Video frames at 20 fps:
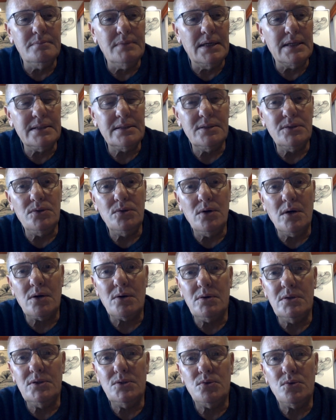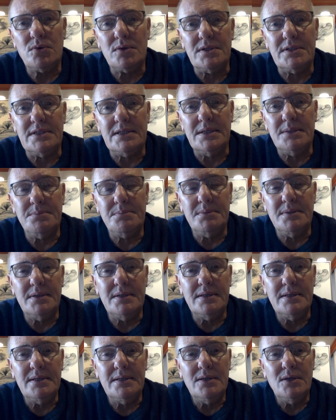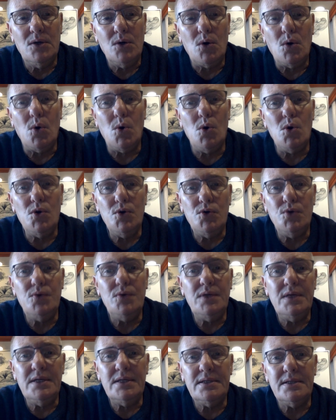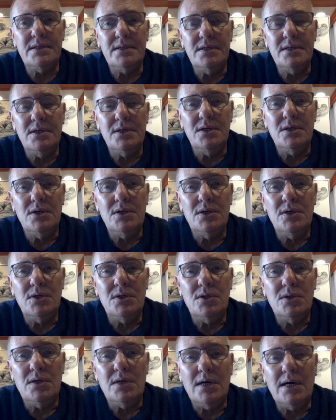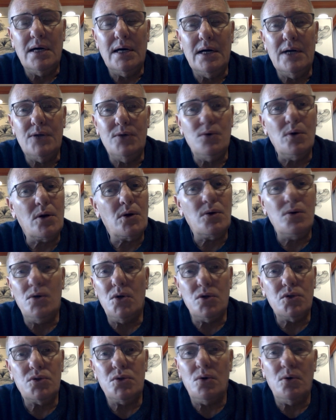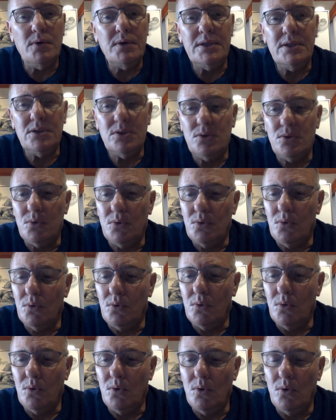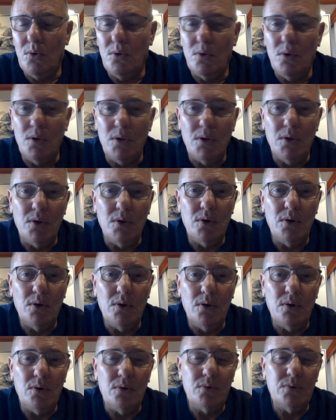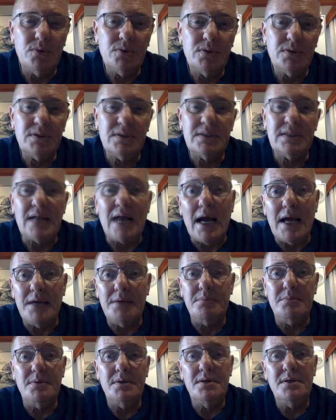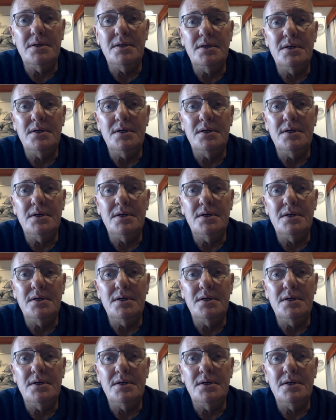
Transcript: But you are going to receive all you need, and you are not going to lose time.